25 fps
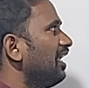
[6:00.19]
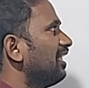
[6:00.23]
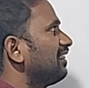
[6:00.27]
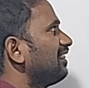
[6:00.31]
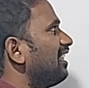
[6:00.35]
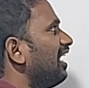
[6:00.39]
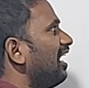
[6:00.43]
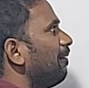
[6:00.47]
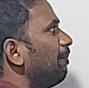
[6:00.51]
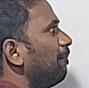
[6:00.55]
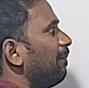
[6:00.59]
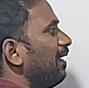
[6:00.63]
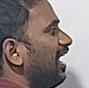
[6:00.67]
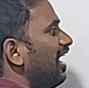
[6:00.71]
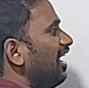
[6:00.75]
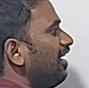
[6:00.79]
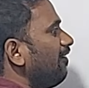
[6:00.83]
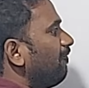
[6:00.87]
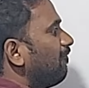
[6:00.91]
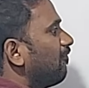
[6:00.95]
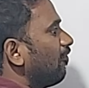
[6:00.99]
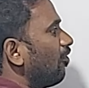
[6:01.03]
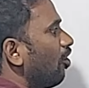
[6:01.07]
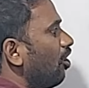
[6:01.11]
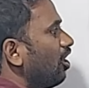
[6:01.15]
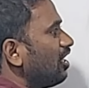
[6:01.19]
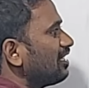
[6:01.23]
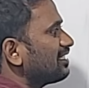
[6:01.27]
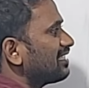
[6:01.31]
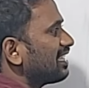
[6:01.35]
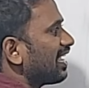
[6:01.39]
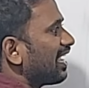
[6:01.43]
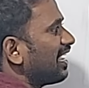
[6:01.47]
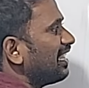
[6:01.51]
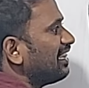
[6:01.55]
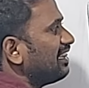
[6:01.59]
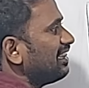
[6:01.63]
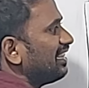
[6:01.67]
the blood
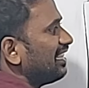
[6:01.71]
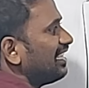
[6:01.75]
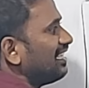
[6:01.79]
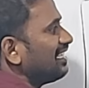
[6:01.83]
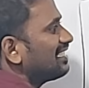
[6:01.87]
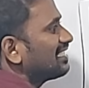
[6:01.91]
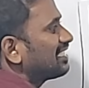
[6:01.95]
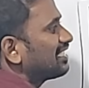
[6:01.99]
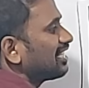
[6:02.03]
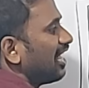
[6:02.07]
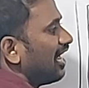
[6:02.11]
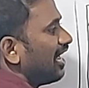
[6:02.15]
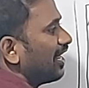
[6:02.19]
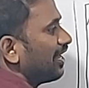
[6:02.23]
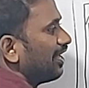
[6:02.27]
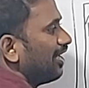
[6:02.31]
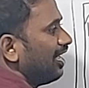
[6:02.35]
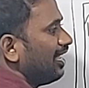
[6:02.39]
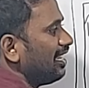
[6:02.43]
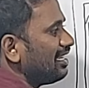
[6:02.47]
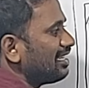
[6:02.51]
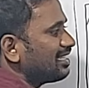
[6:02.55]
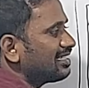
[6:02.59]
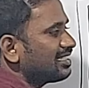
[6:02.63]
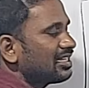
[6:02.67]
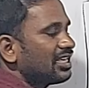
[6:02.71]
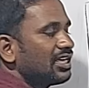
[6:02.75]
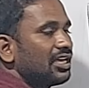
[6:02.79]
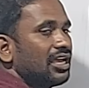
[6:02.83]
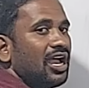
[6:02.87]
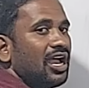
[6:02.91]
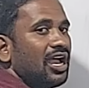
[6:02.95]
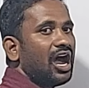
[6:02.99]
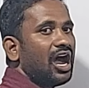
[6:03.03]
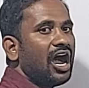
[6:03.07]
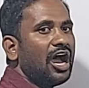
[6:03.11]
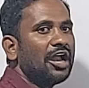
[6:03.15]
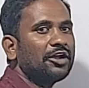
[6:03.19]
flows in these channels,
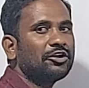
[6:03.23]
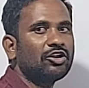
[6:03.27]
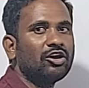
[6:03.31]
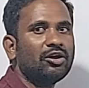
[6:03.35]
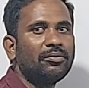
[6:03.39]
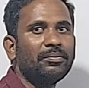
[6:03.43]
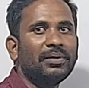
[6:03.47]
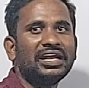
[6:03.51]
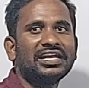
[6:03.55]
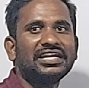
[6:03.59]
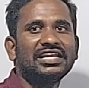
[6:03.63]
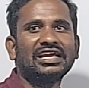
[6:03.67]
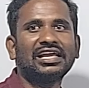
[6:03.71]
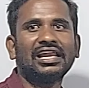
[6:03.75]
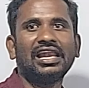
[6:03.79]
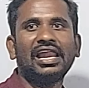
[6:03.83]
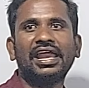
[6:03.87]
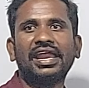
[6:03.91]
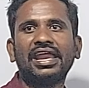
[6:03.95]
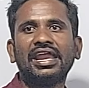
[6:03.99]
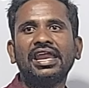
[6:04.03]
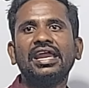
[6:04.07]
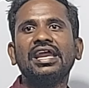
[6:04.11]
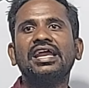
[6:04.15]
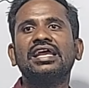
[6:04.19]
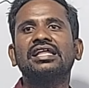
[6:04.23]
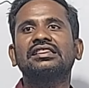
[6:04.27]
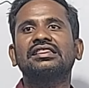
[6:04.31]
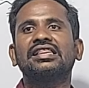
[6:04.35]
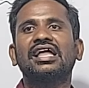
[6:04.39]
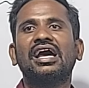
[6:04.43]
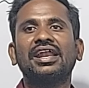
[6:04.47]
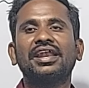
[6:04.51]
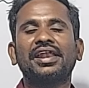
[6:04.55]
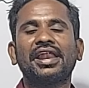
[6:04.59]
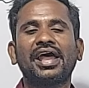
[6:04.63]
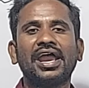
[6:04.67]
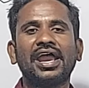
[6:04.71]
automatically
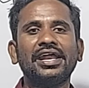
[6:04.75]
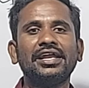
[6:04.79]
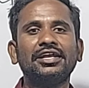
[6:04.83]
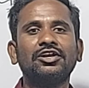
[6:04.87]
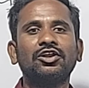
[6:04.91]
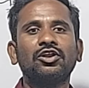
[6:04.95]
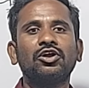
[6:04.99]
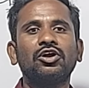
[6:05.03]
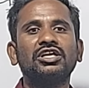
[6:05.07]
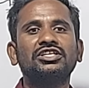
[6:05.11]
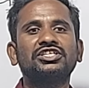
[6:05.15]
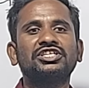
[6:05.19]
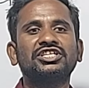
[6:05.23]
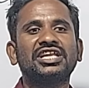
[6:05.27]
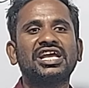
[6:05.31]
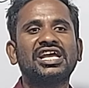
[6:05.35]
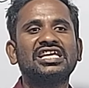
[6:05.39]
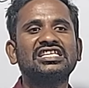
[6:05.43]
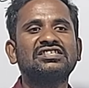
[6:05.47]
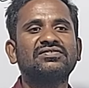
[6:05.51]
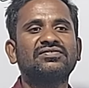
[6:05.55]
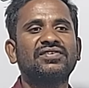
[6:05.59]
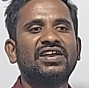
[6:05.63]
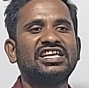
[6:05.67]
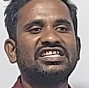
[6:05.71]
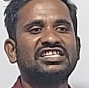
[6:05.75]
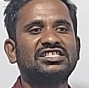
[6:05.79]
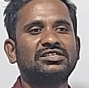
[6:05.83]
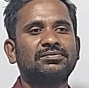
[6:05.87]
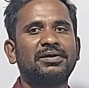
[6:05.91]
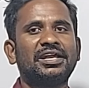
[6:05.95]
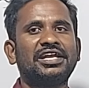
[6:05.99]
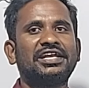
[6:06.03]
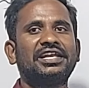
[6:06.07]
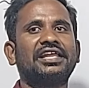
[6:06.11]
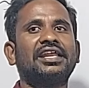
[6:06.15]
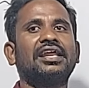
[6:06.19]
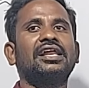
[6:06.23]
the nitrogenous waste
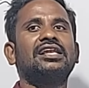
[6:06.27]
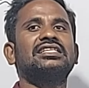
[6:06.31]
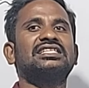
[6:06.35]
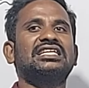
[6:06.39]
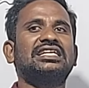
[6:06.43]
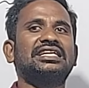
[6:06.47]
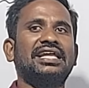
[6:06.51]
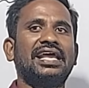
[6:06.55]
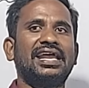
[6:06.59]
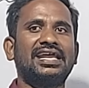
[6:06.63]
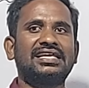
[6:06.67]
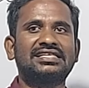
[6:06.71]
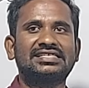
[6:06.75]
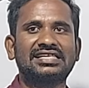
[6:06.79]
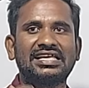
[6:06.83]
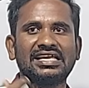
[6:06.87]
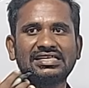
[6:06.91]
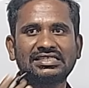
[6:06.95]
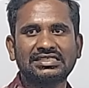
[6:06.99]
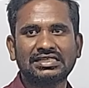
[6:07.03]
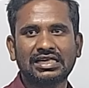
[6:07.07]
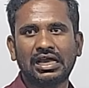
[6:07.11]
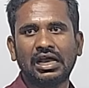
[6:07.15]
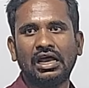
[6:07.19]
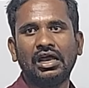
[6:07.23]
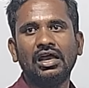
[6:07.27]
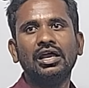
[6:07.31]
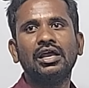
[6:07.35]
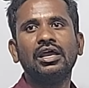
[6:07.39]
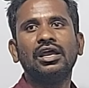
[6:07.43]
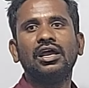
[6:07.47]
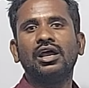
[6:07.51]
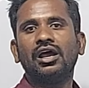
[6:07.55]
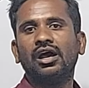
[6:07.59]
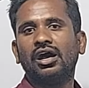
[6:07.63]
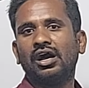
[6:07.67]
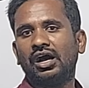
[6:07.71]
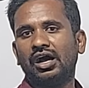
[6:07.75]
materials and excess
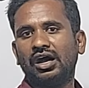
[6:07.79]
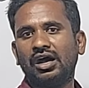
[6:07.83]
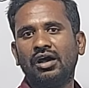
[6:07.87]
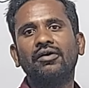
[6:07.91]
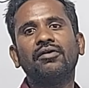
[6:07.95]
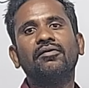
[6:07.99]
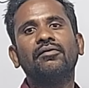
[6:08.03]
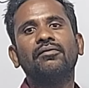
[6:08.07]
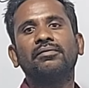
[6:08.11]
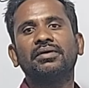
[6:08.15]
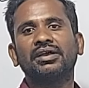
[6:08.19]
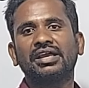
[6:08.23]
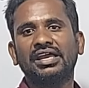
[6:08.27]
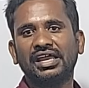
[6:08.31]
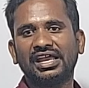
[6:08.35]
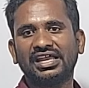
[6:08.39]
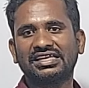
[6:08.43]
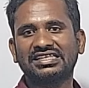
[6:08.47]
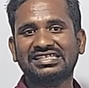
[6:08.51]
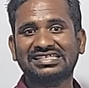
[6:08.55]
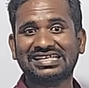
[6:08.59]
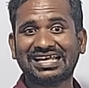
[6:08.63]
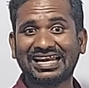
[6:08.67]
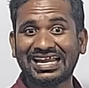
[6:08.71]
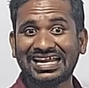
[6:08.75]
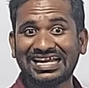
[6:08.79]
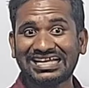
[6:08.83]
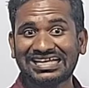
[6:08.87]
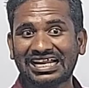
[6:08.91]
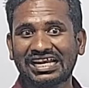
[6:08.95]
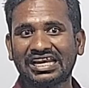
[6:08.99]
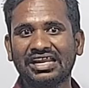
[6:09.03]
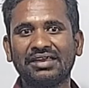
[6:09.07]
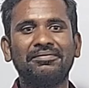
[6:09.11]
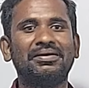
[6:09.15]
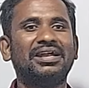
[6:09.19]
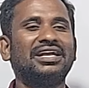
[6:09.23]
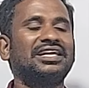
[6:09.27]

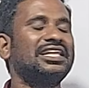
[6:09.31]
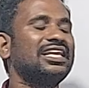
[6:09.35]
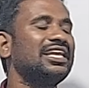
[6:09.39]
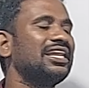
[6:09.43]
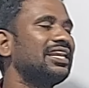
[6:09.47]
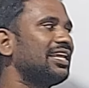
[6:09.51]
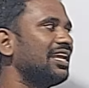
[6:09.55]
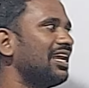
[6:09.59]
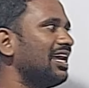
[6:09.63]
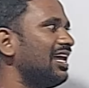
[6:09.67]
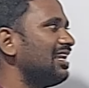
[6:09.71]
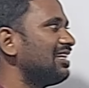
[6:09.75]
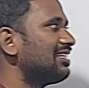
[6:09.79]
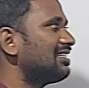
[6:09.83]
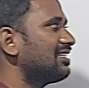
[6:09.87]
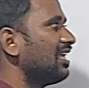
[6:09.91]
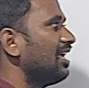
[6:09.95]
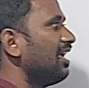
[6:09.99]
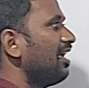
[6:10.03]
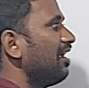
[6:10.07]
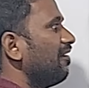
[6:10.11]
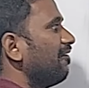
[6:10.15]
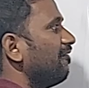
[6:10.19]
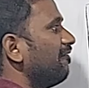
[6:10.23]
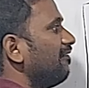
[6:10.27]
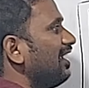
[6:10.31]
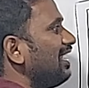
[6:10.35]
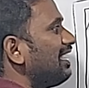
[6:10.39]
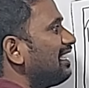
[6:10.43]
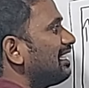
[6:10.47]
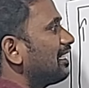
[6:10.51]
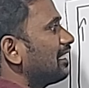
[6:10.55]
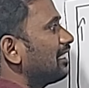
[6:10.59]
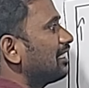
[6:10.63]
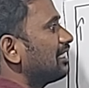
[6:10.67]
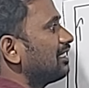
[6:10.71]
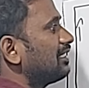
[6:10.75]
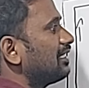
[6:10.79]
excretory materials
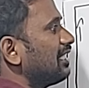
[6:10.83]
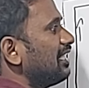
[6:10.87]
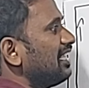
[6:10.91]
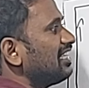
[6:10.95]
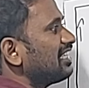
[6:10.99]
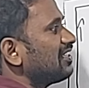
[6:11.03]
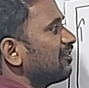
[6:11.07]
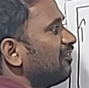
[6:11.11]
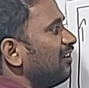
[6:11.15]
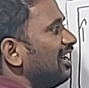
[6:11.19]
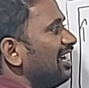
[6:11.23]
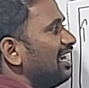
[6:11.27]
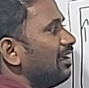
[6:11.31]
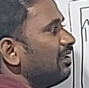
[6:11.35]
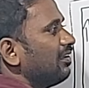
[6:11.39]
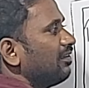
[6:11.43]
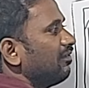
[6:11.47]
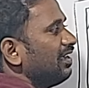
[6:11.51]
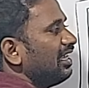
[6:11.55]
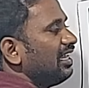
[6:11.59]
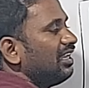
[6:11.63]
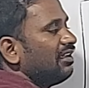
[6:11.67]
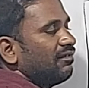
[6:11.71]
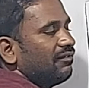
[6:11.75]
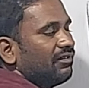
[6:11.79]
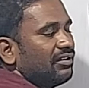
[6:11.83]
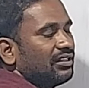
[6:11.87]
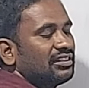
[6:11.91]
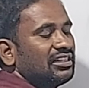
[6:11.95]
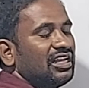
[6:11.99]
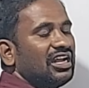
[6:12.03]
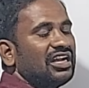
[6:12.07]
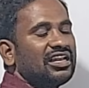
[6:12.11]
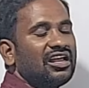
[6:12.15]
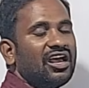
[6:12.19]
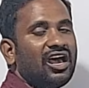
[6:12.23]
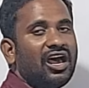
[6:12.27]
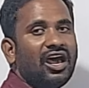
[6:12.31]
which is
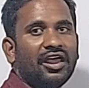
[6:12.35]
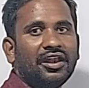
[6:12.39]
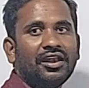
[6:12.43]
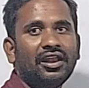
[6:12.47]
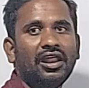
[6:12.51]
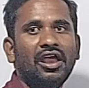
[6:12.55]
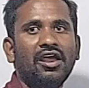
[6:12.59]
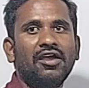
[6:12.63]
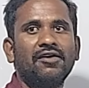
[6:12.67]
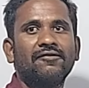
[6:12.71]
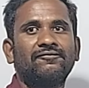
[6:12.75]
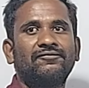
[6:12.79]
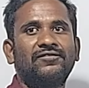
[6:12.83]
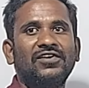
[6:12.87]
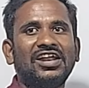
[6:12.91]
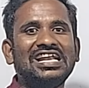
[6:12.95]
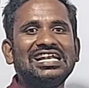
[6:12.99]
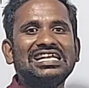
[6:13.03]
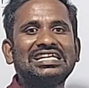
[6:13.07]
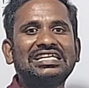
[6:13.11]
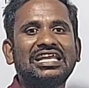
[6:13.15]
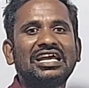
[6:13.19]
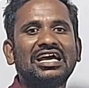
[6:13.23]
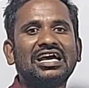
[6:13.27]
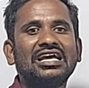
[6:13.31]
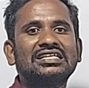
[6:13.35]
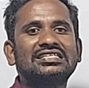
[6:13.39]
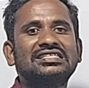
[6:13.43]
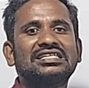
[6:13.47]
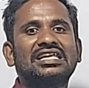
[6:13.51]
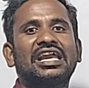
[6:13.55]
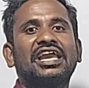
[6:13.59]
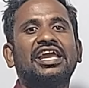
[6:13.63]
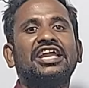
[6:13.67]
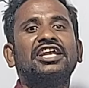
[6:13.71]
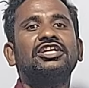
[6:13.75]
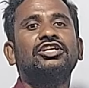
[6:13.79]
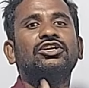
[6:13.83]
that are filters
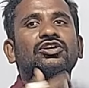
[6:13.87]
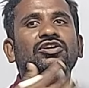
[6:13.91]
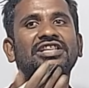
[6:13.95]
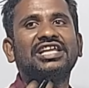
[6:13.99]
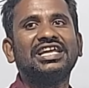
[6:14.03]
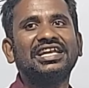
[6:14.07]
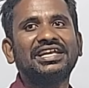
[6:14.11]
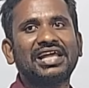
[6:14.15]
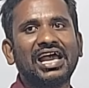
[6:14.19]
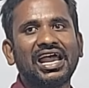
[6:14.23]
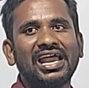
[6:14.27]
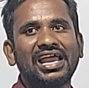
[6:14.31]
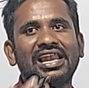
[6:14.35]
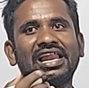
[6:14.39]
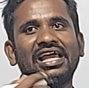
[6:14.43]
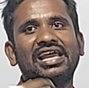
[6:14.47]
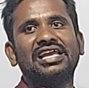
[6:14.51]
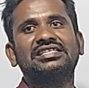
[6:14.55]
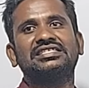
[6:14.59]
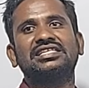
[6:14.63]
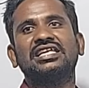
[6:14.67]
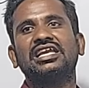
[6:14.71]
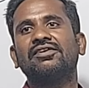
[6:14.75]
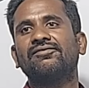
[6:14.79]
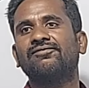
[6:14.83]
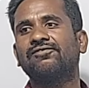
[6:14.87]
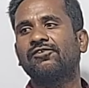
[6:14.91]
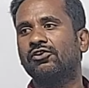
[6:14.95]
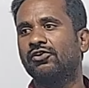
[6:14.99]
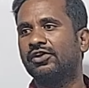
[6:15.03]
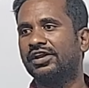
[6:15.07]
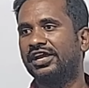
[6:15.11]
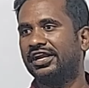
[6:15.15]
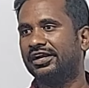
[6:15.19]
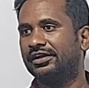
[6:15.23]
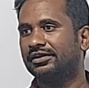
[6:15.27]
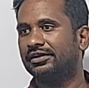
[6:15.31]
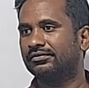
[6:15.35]
into the dialyzing
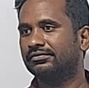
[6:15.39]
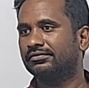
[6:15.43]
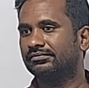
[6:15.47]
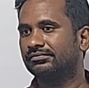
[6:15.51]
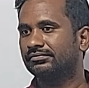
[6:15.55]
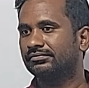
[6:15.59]
fluid.